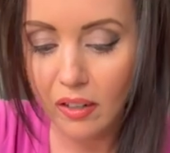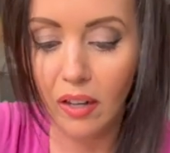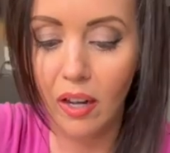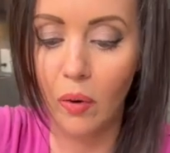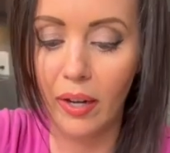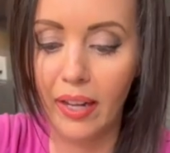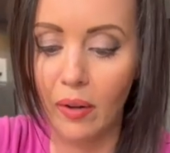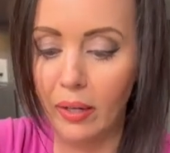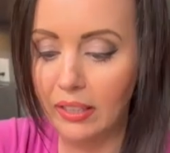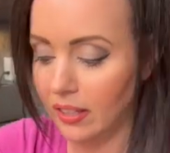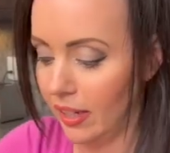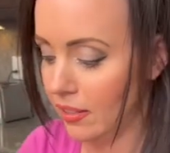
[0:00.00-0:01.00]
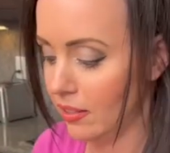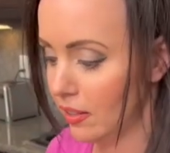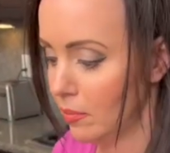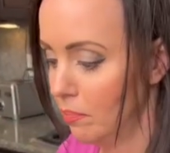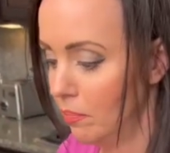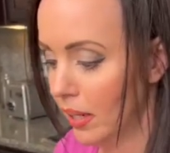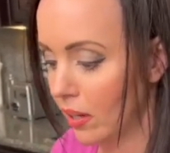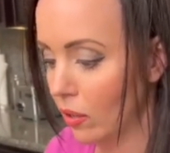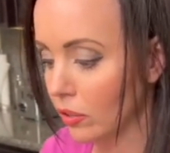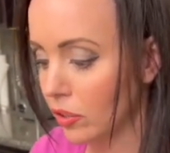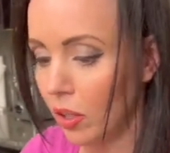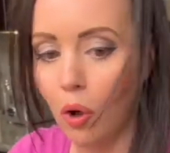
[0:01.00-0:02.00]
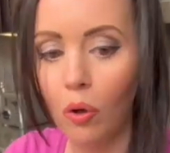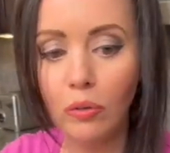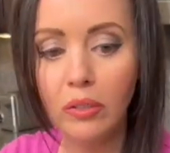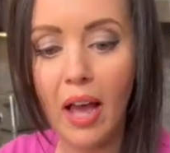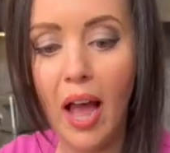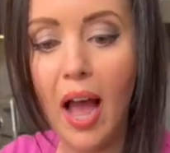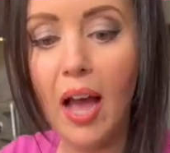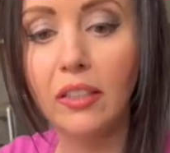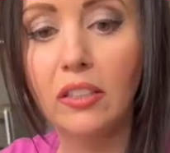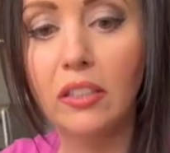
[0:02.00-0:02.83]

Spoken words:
Oh, I can't wait to taste this. Big old, hold that.